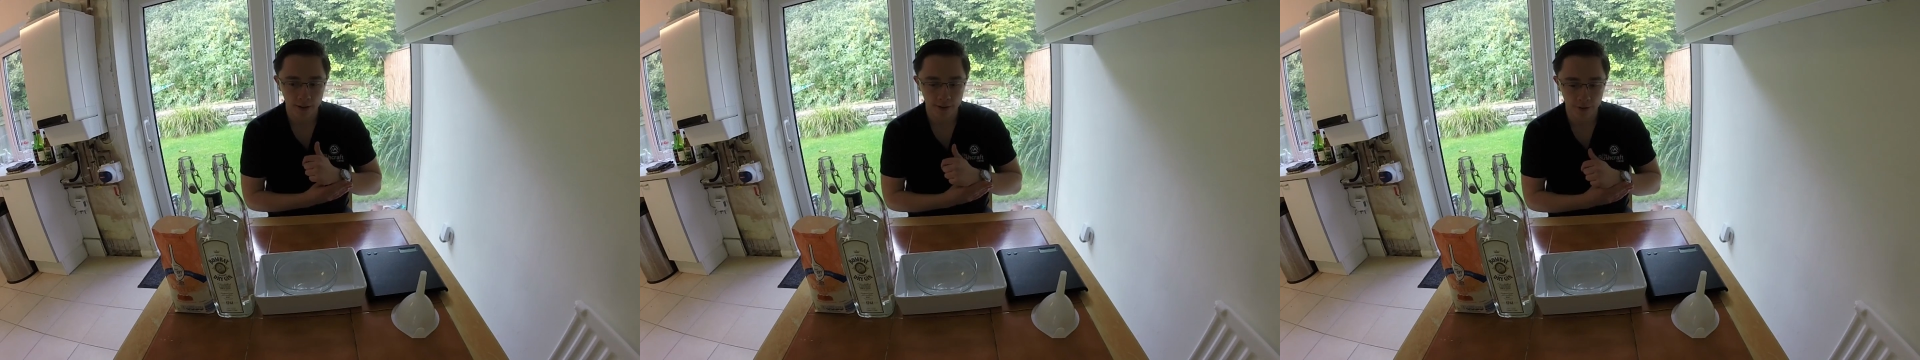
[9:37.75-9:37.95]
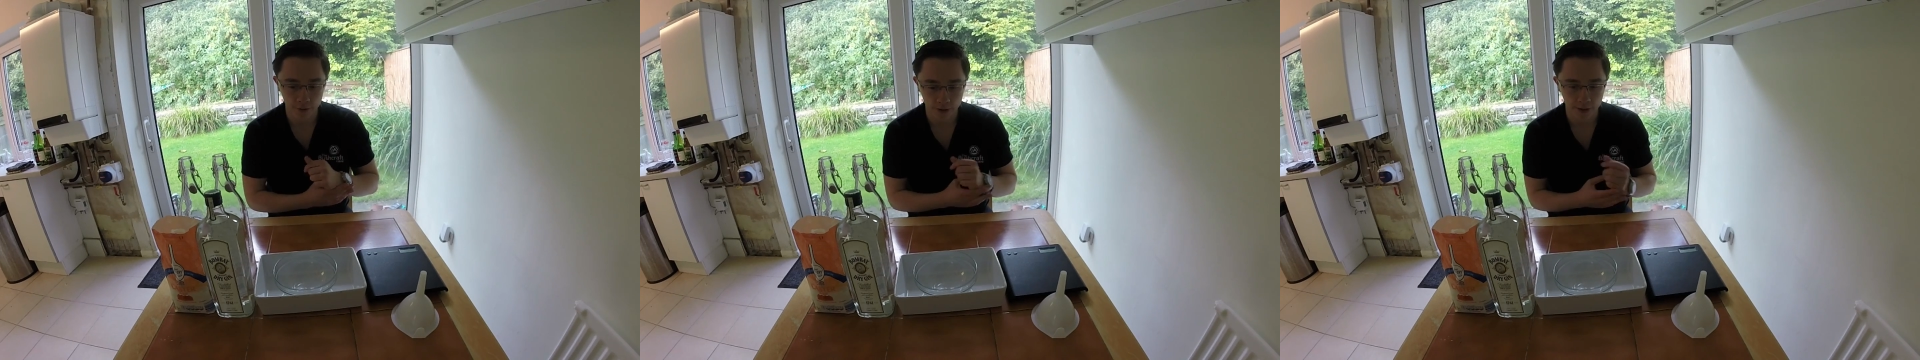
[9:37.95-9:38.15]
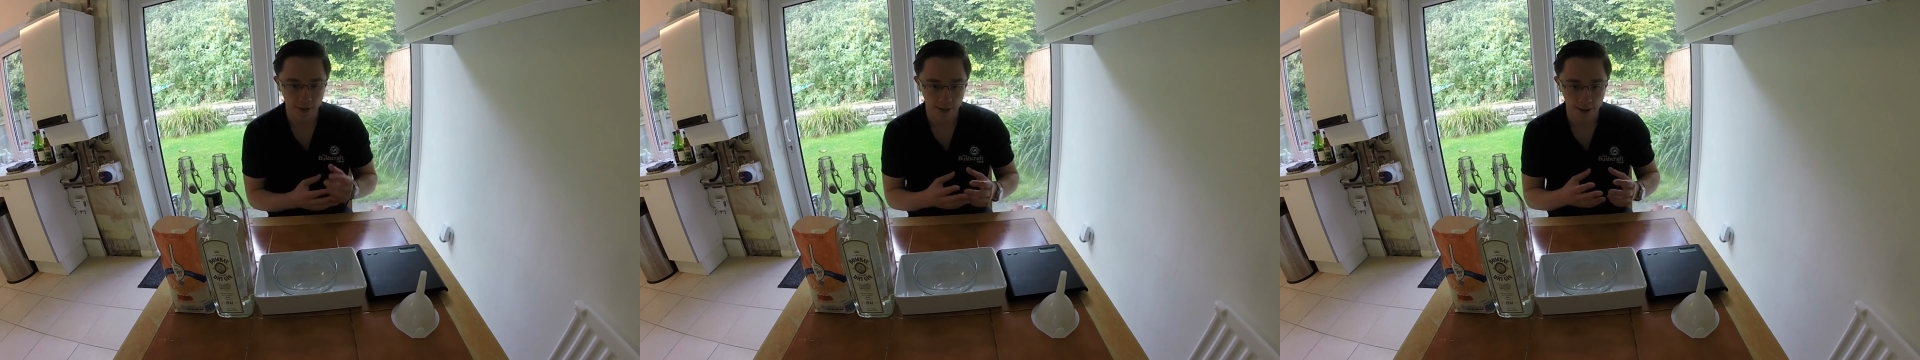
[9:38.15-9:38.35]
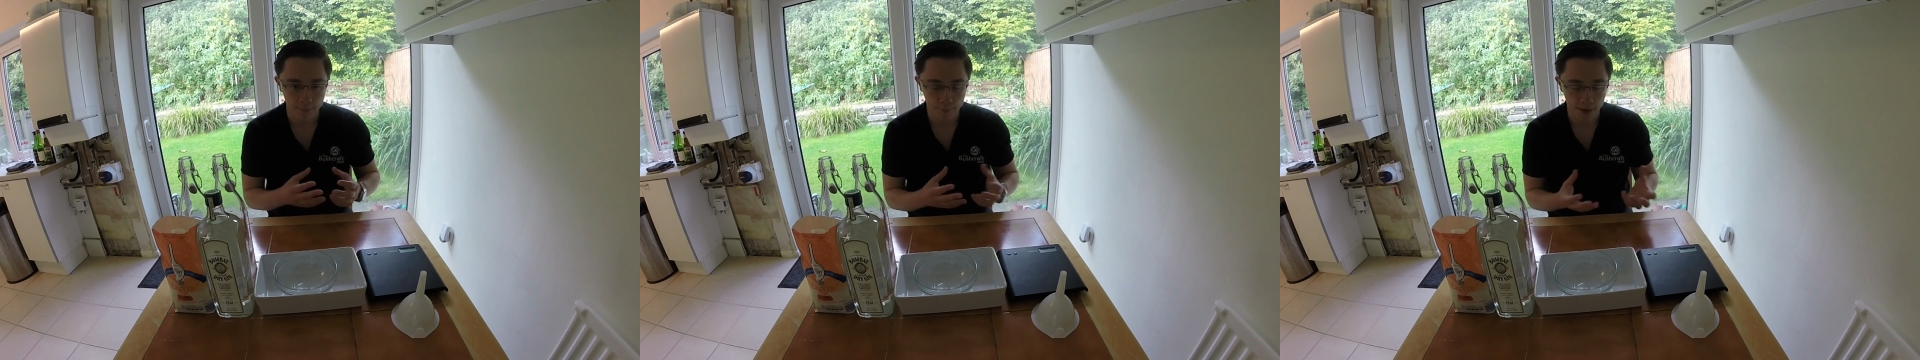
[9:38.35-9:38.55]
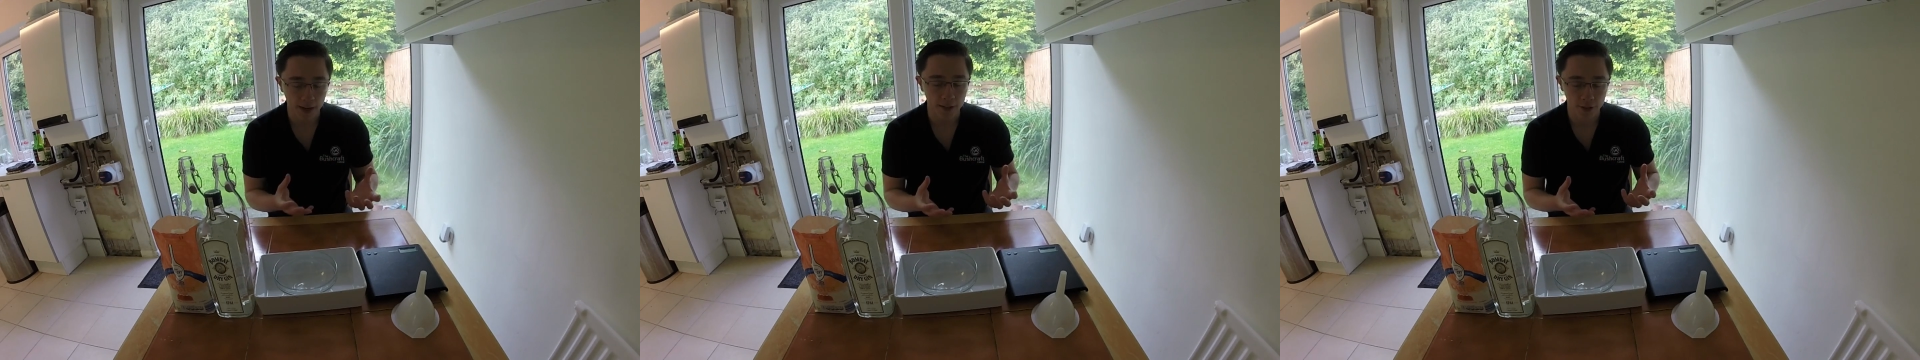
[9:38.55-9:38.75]
you're going to
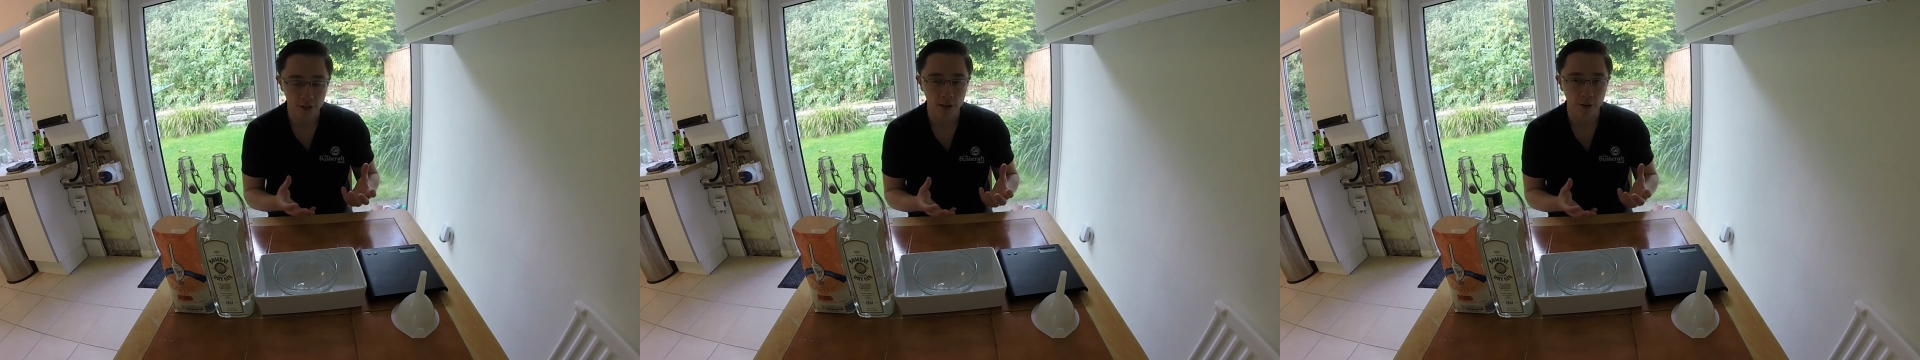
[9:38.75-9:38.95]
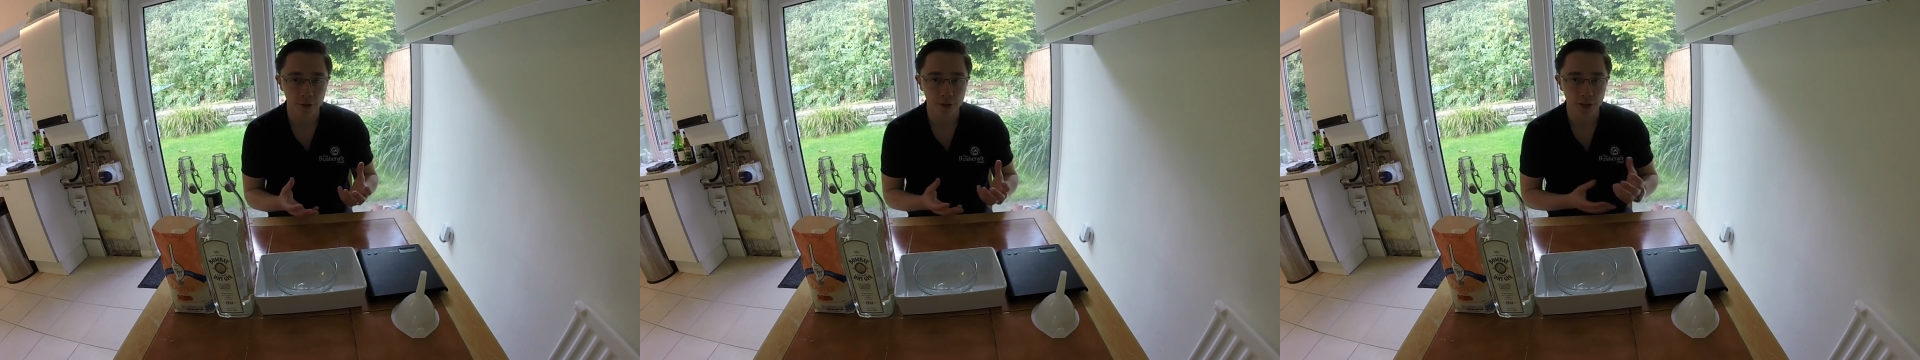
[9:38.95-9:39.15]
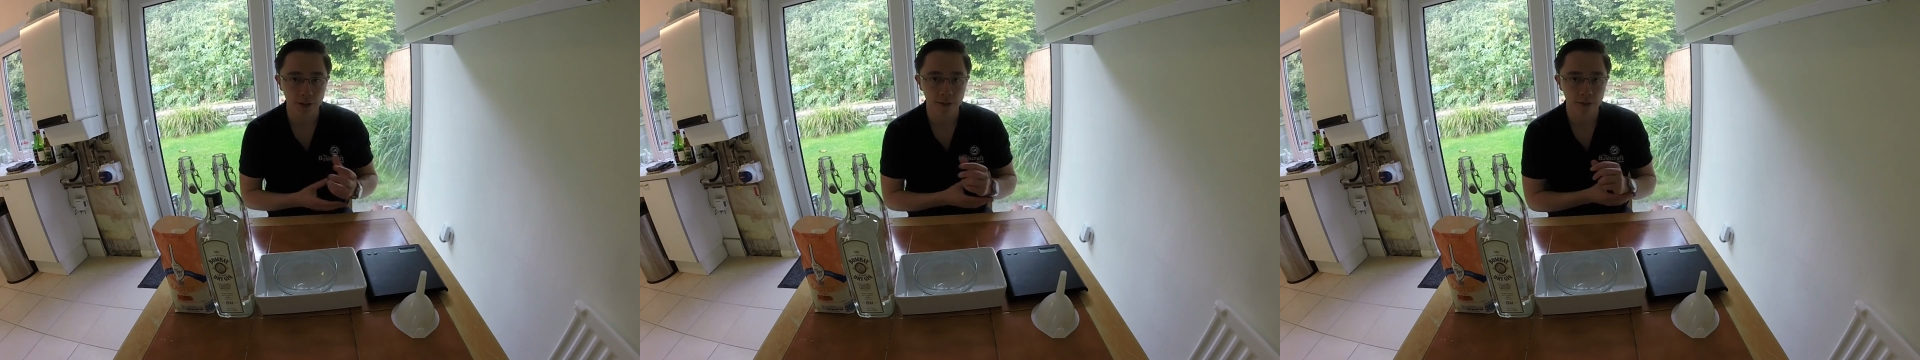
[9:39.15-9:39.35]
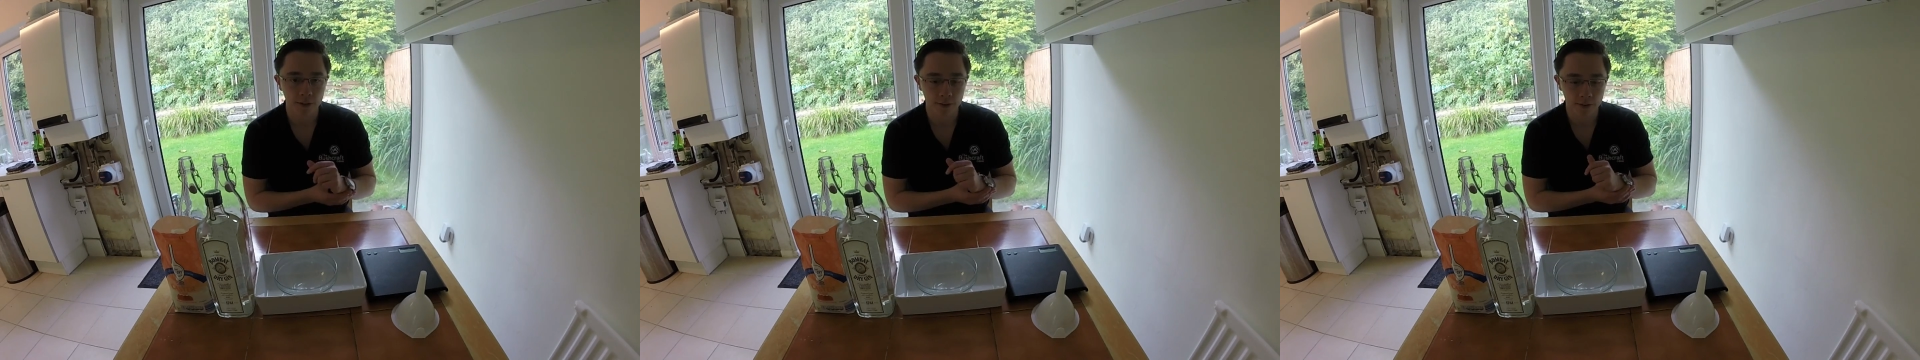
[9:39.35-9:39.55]
get bad sloe gin.